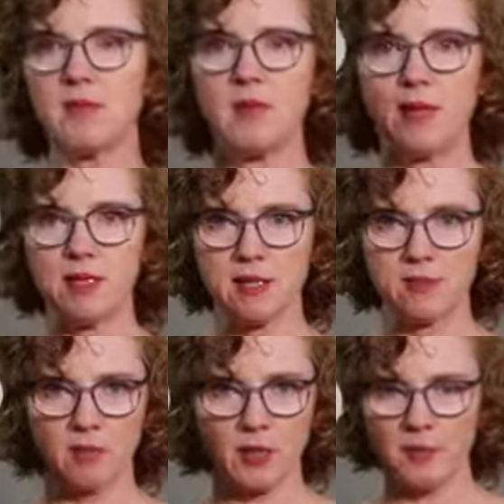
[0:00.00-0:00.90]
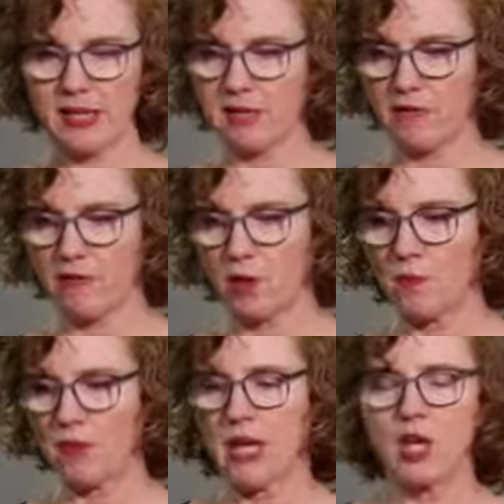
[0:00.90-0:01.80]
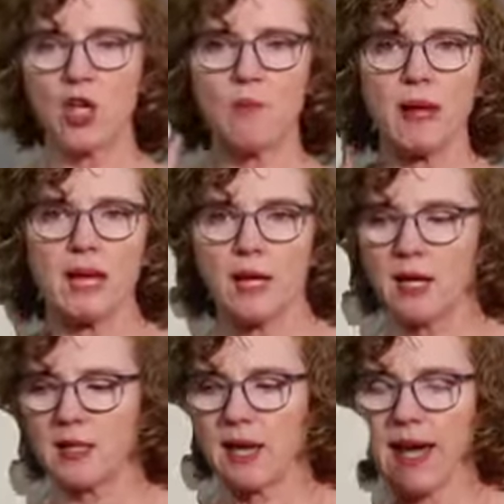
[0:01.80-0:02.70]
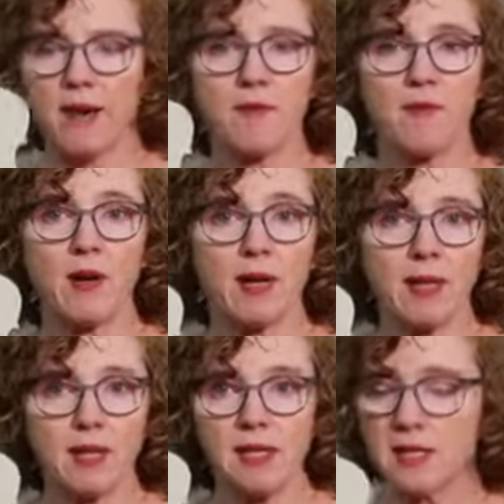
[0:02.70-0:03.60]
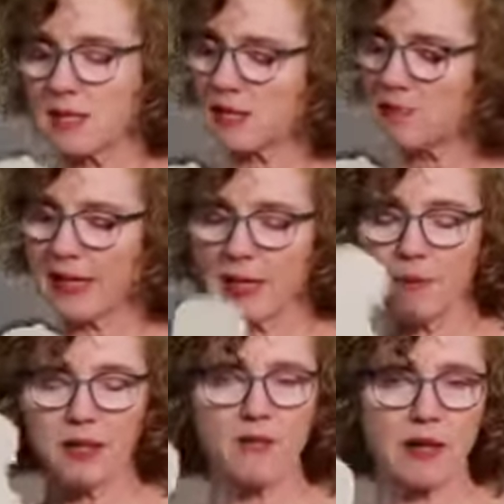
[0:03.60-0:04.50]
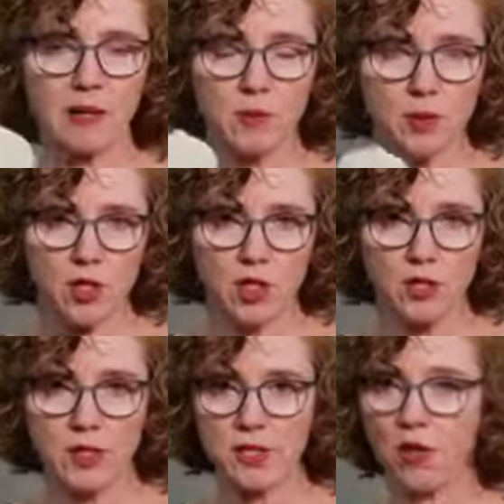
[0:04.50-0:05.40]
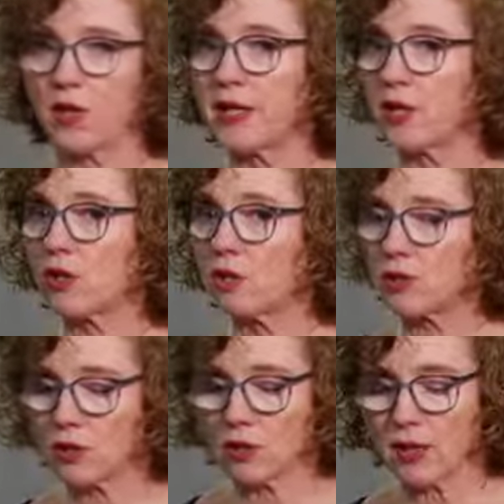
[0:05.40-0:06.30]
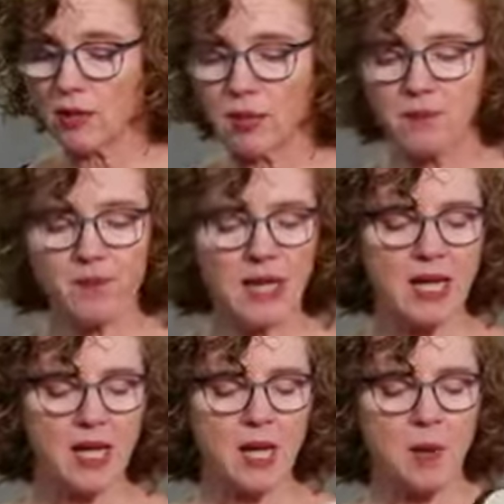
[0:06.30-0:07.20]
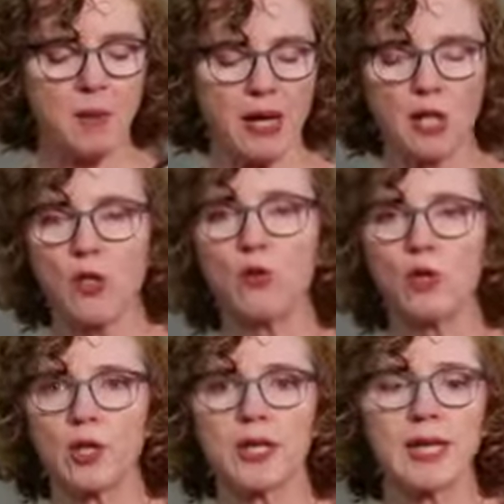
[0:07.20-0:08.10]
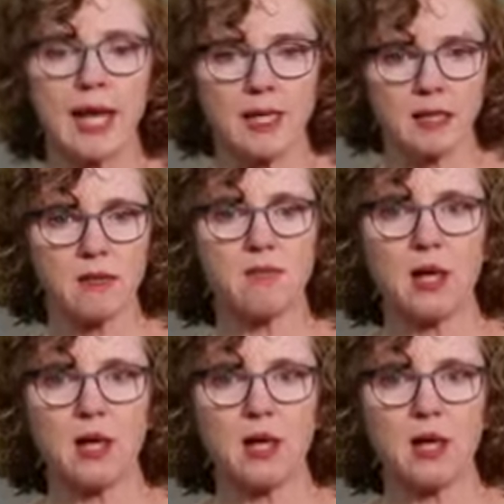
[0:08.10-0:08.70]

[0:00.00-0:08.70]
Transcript: this little piece of foam. You may not find this, it may not be available to you. It's called the Acoustigrip, but you could get